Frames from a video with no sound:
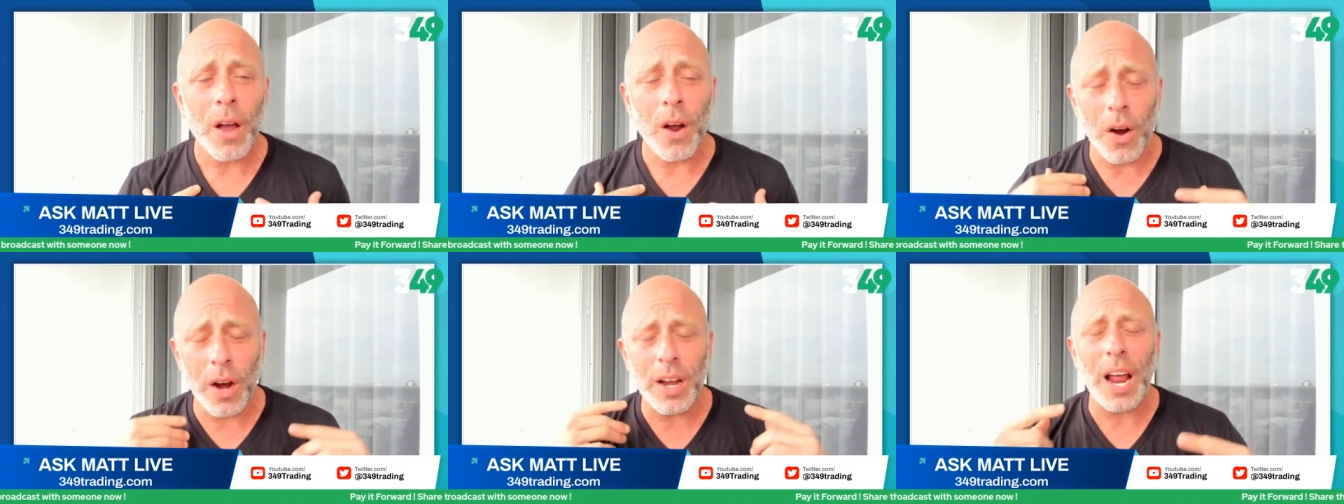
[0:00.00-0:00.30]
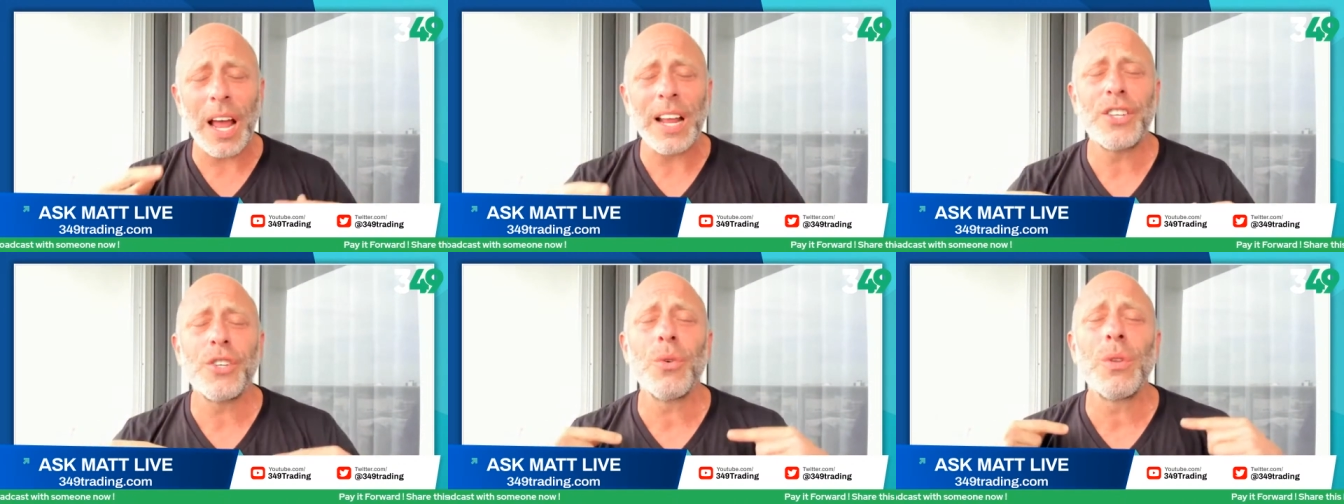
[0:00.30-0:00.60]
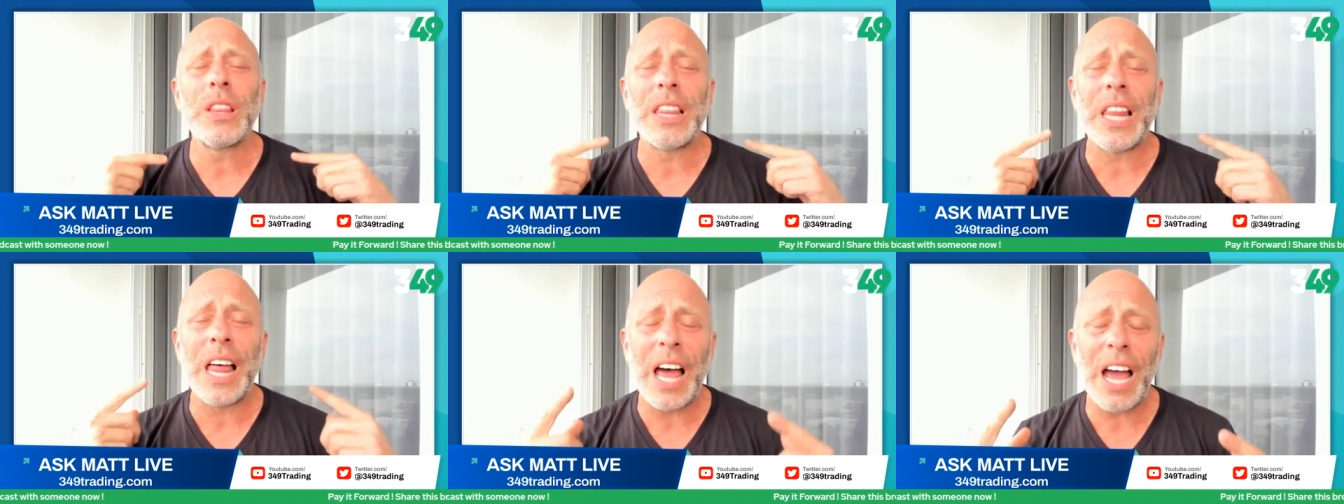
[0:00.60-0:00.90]
All right. I
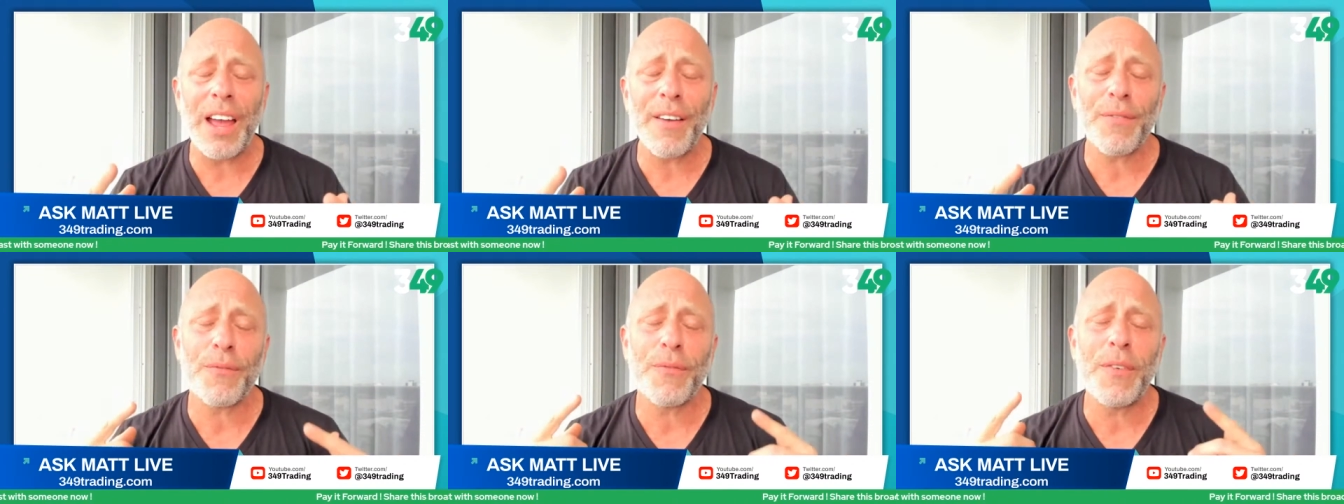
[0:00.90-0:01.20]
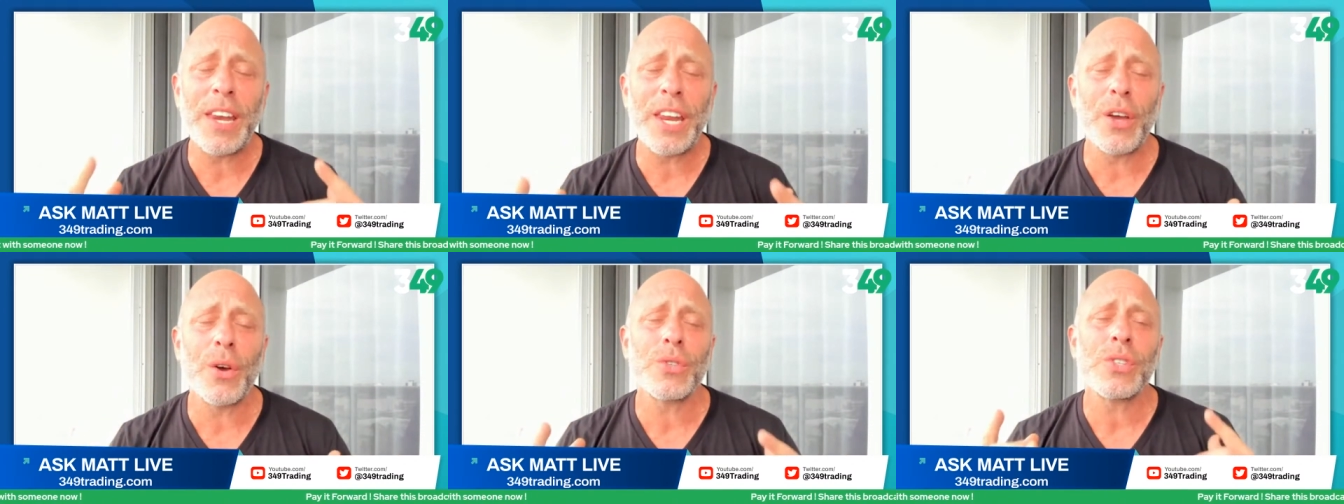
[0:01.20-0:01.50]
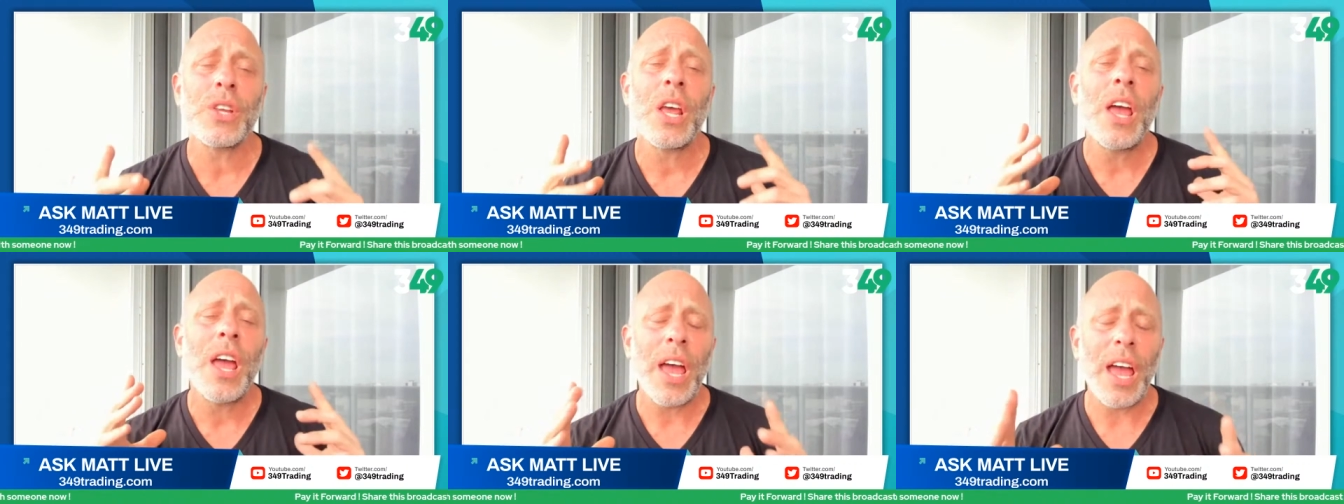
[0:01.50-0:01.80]
do live
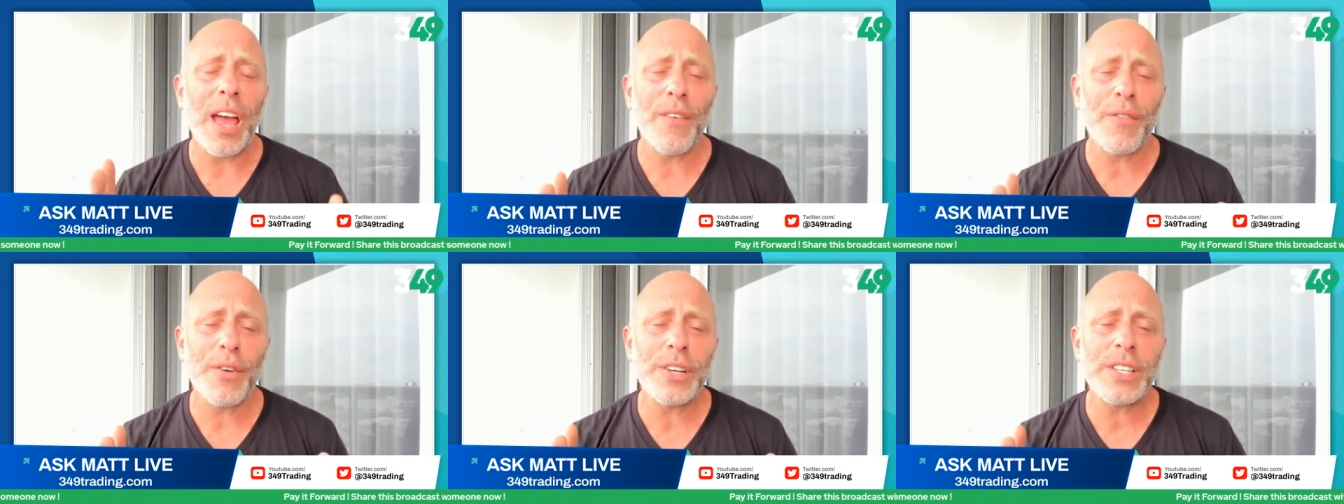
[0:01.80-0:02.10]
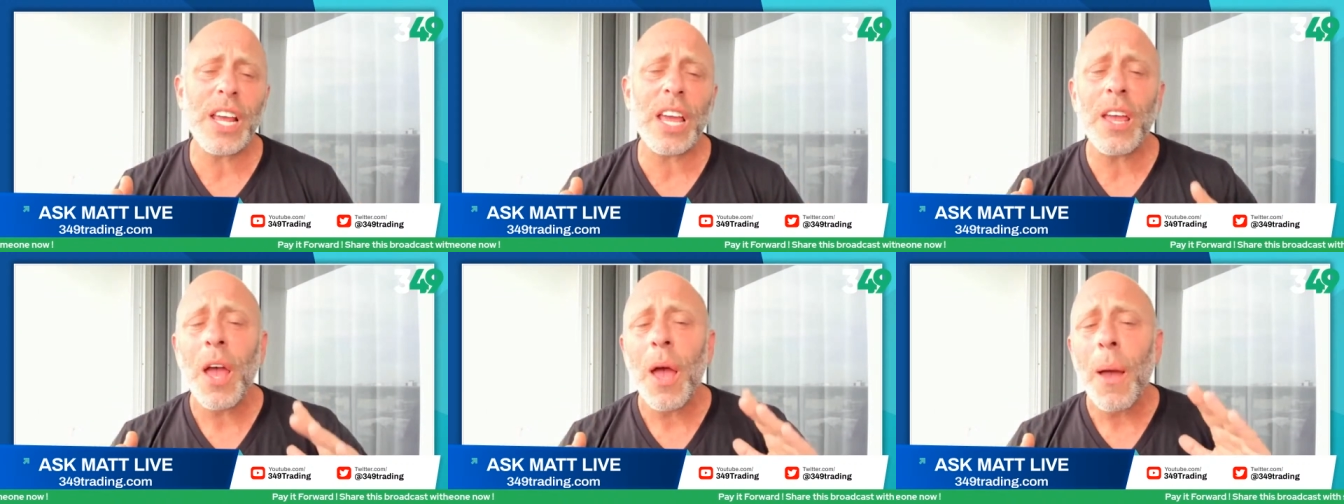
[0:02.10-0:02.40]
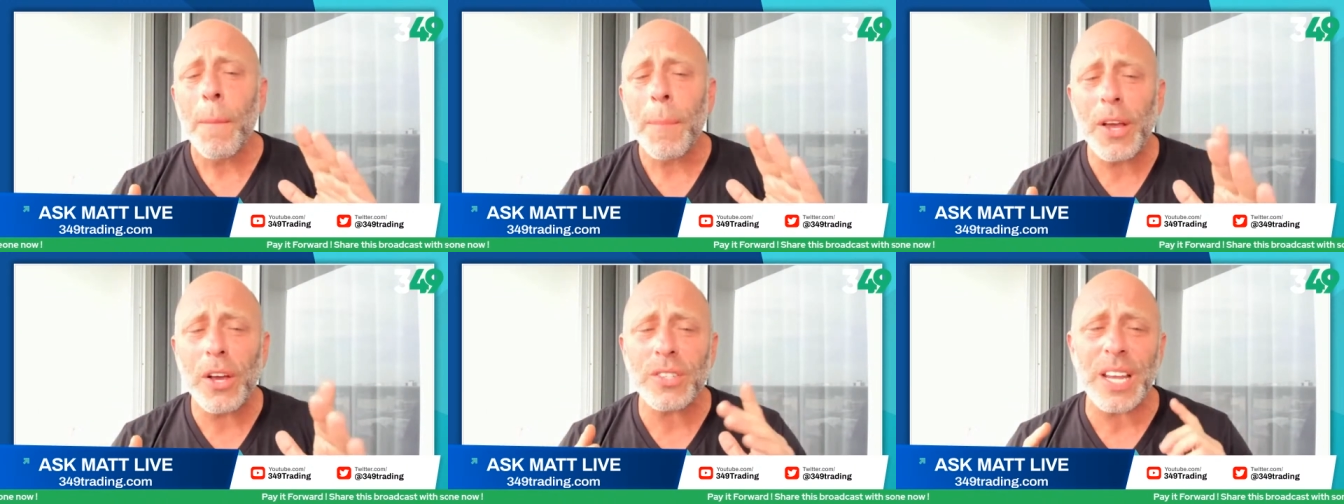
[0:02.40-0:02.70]
videos every day
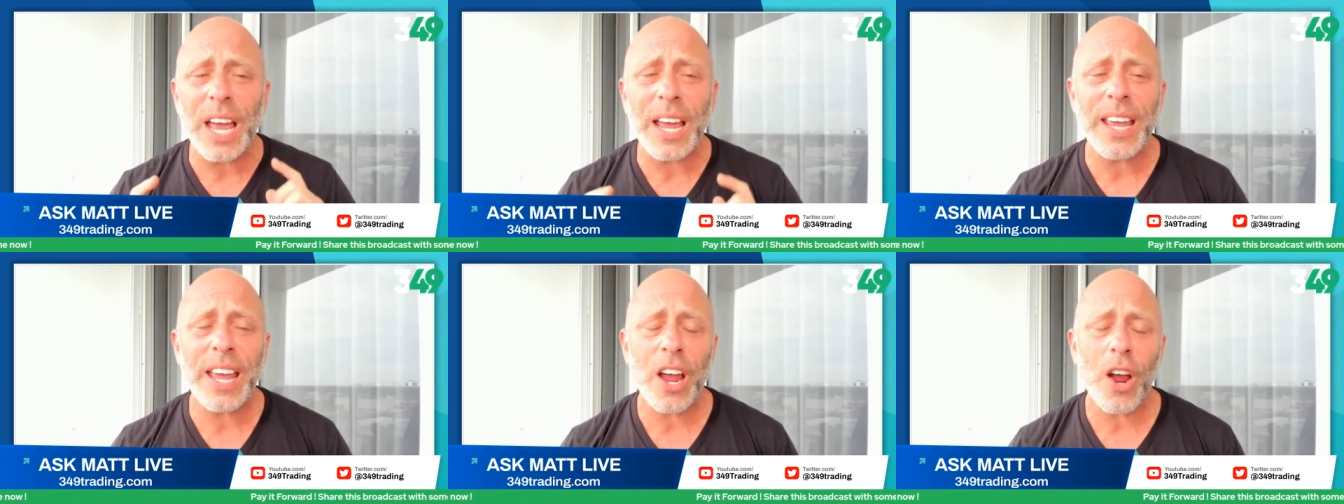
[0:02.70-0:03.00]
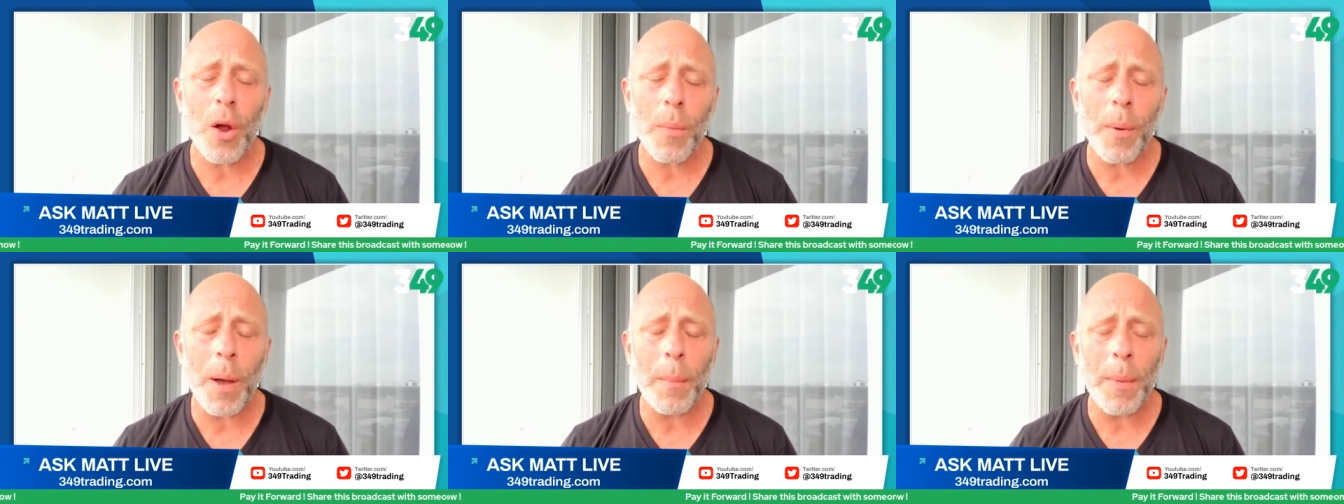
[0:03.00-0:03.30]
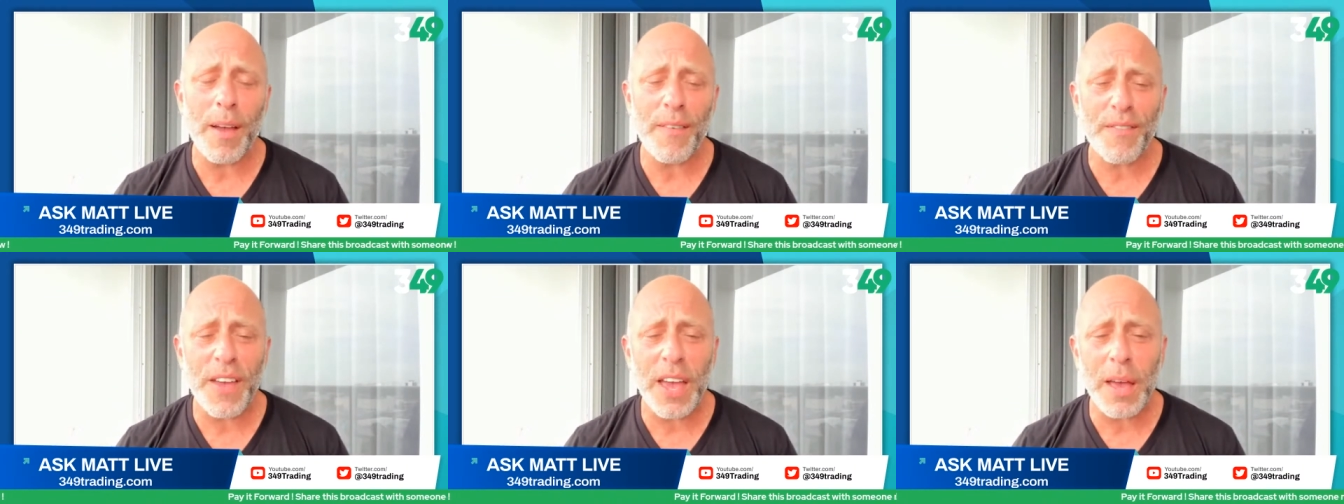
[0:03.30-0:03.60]
because I care about
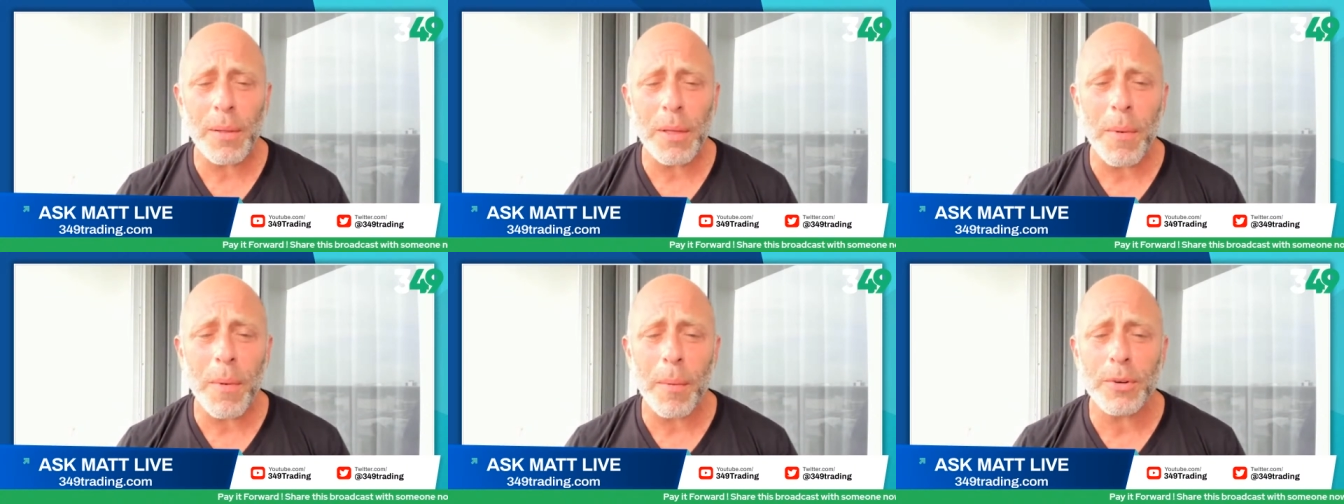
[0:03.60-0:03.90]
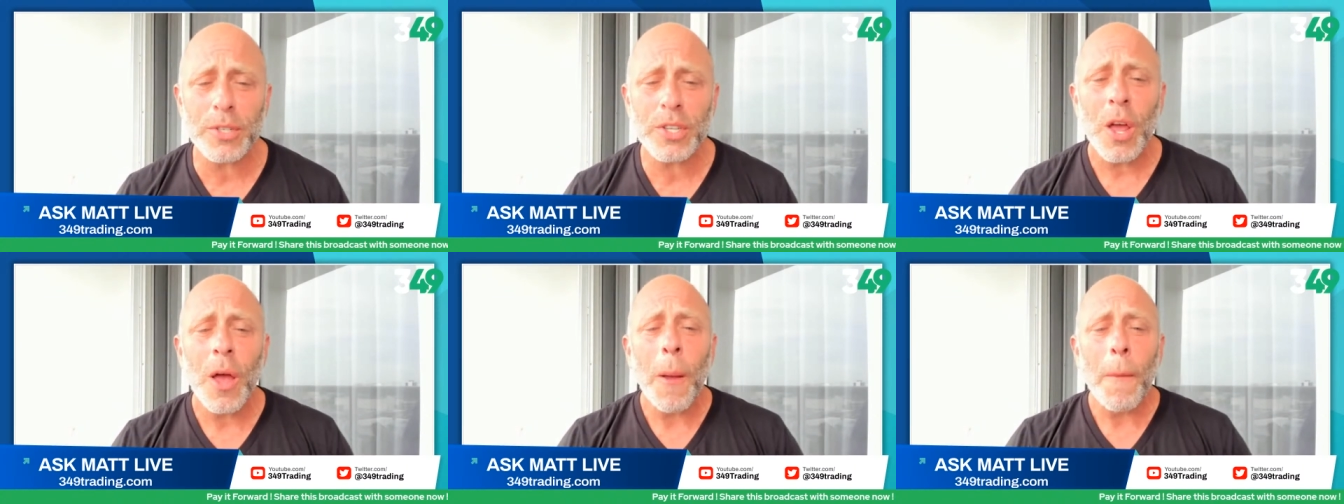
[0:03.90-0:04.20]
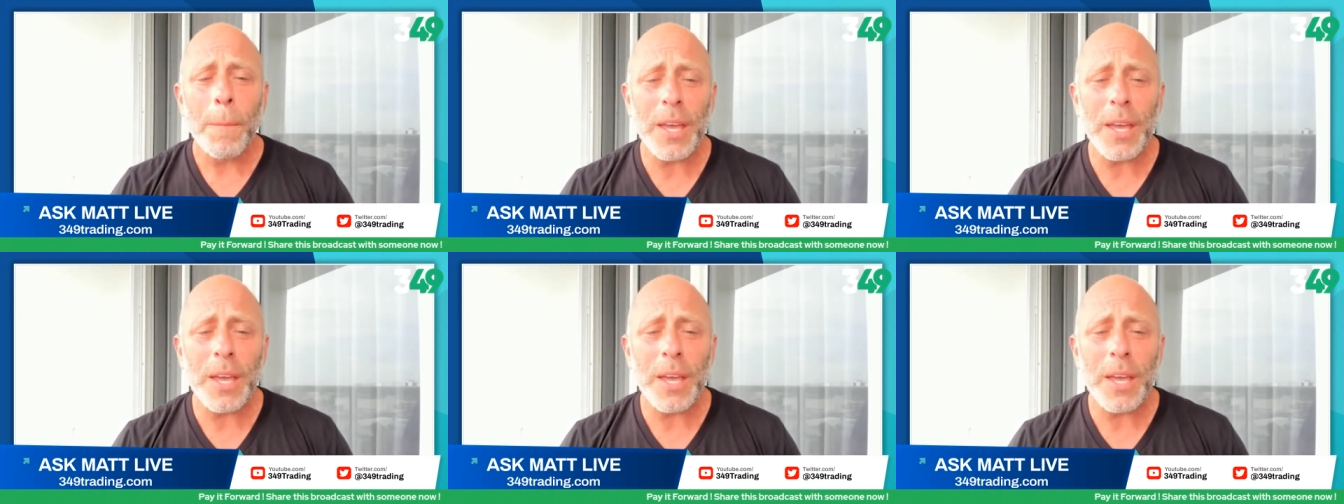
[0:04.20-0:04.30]
my family members,